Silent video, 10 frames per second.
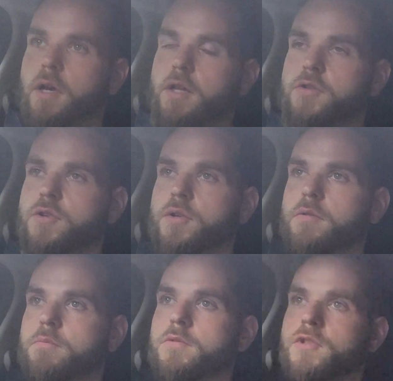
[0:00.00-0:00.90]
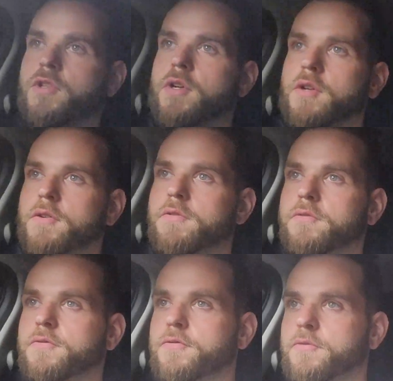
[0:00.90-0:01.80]
in terms of
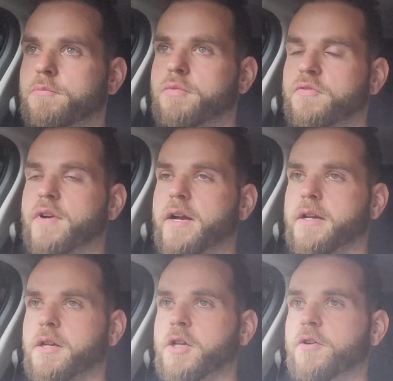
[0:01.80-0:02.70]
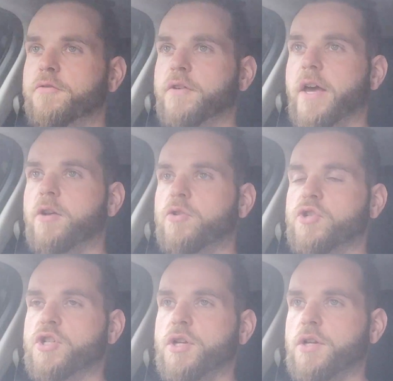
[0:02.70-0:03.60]
providing enough
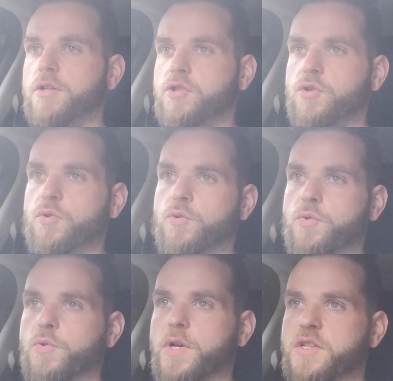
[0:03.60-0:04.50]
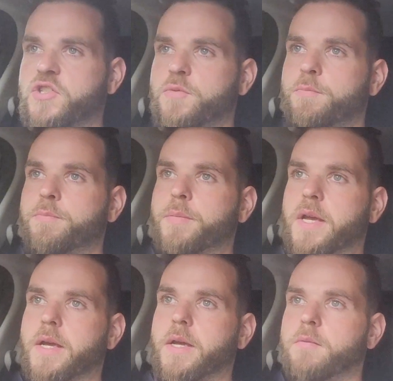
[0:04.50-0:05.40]
energy to
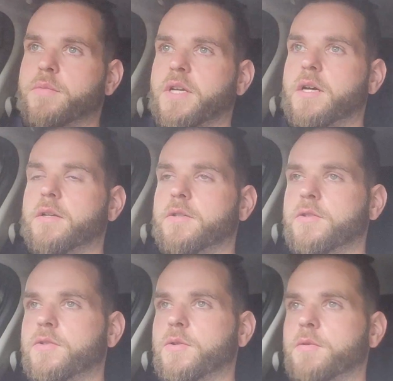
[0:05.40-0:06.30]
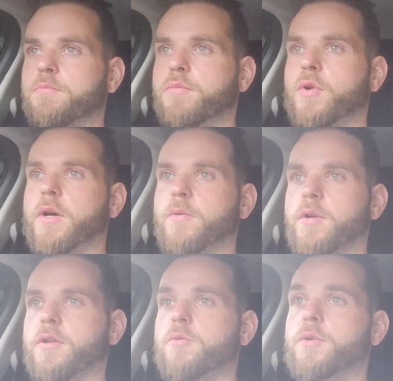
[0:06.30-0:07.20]
expand beyond a certain point
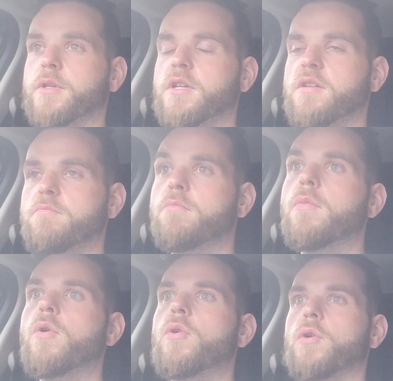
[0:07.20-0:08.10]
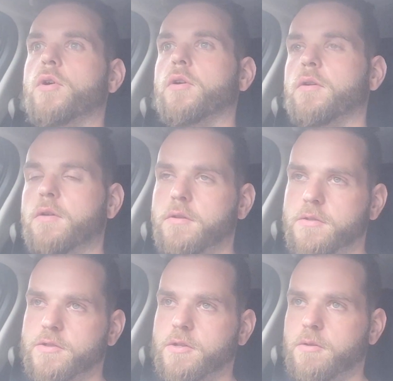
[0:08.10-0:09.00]
where you would need more
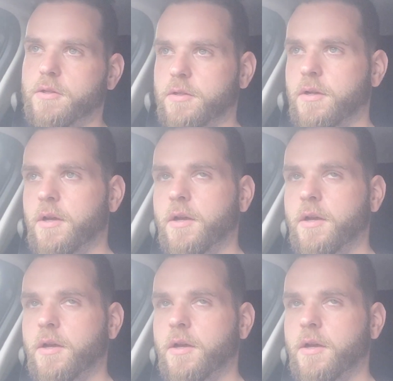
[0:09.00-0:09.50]
solar